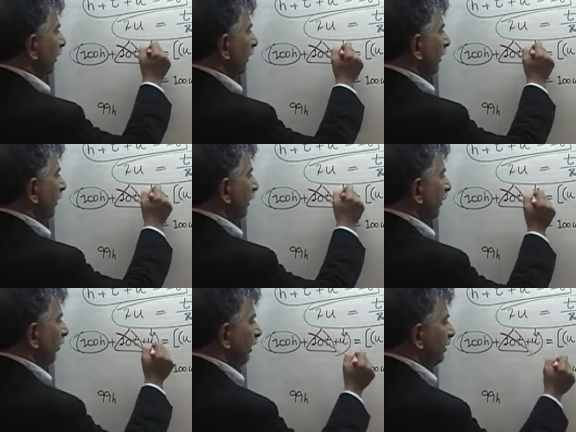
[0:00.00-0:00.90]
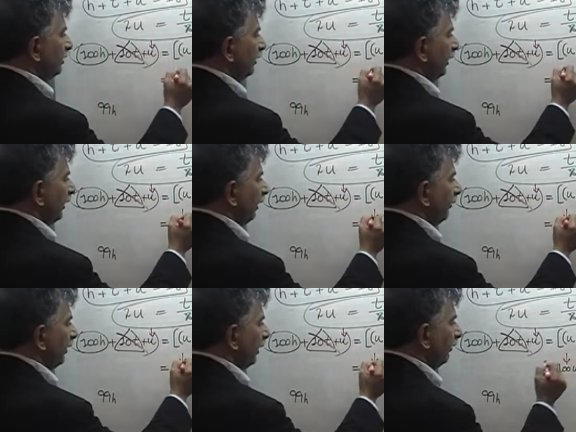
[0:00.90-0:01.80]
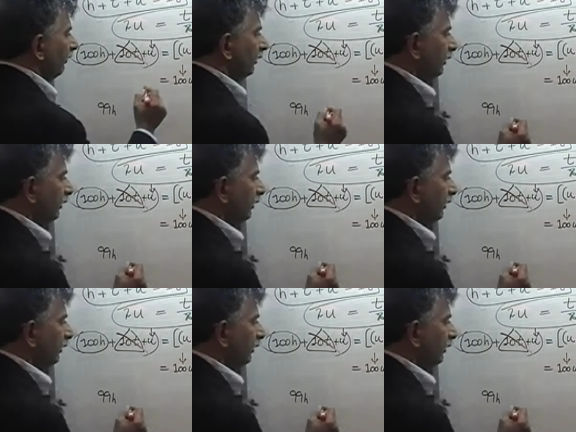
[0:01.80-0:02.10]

Here we have 1U and here we have